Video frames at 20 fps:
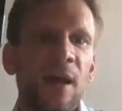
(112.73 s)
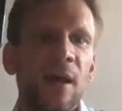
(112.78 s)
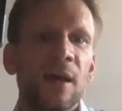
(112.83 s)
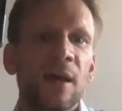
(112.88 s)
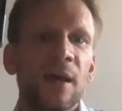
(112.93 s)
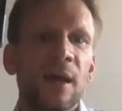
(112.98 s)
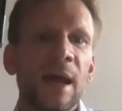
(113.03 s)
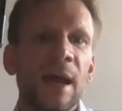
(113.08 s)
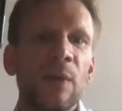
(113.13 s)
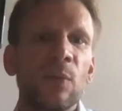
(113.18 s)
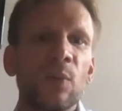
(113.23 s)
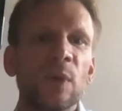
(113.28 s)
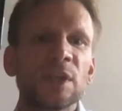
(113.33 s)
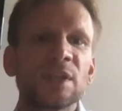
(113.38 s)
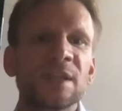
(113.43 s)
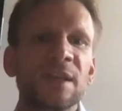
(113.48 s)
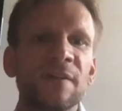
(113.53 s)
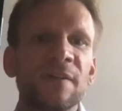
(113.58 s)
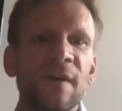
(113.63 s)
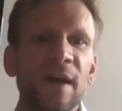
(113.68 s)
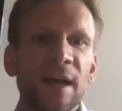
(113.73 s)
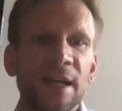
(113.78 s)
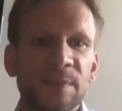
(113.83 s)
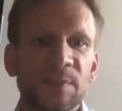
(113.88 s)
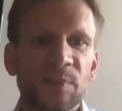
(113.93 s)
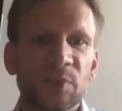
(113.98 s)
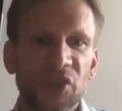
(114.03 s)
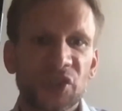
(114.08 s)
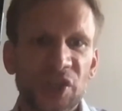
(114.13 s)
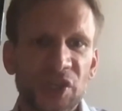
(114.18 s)
and which device
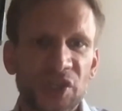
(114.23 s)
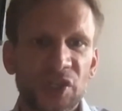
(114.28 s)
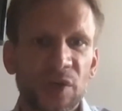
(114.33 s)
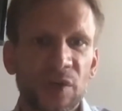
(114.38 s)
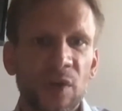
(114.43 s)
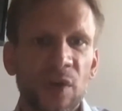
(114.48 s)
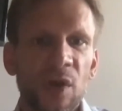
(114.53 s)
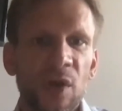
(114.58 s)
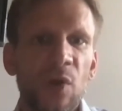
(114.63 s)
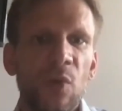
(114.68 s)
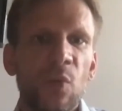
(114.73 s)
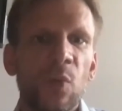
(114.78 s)
position